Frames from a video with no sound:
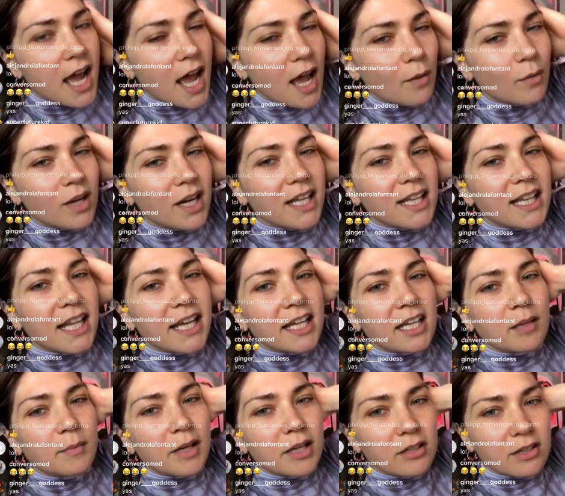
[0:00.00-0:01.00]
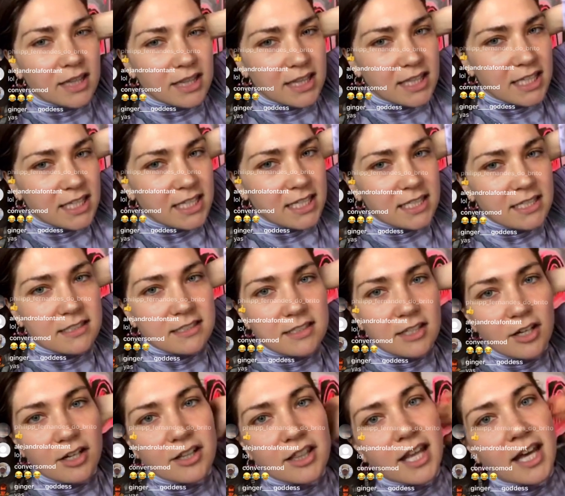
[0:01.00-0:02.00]
And what I like about these
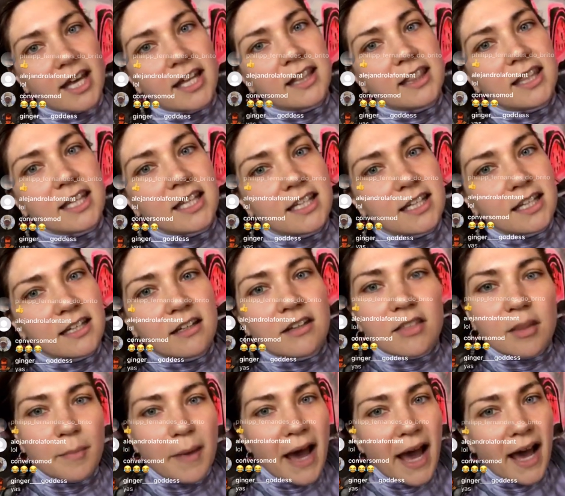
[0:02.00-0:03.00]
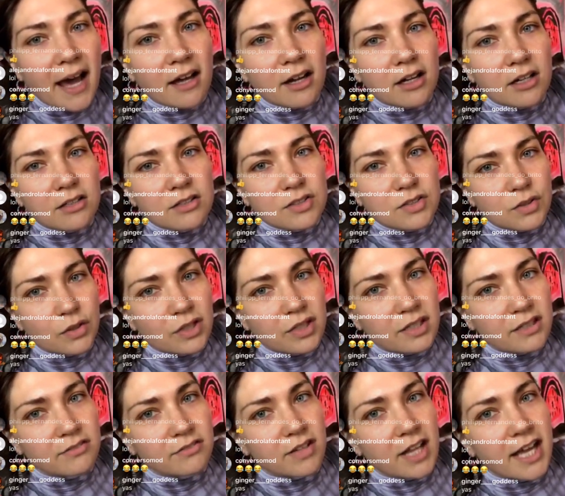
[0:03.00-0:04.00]
are that the pattern sort
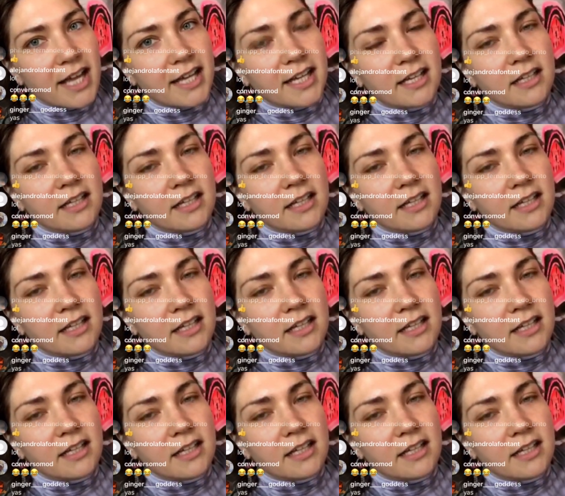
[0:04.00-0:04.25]
of like,